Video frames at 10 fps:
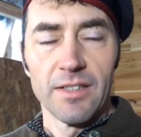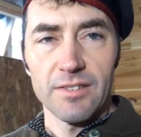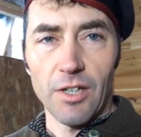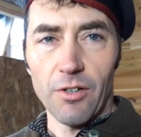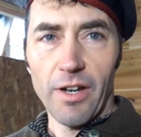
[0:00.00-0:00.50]

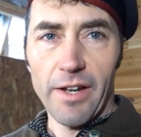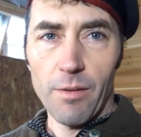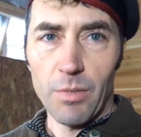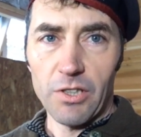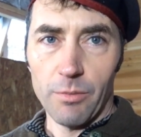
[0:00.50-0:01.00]
So I
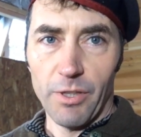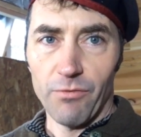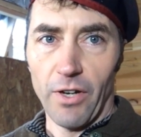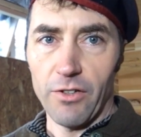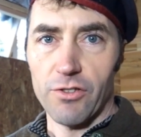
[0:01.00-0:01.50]
am a little bit
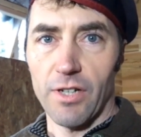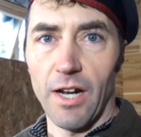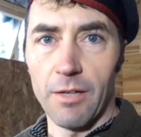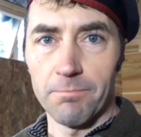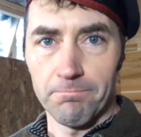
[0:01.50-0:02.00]
French.
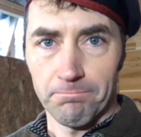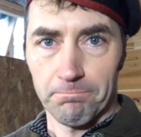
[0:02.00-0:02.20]
And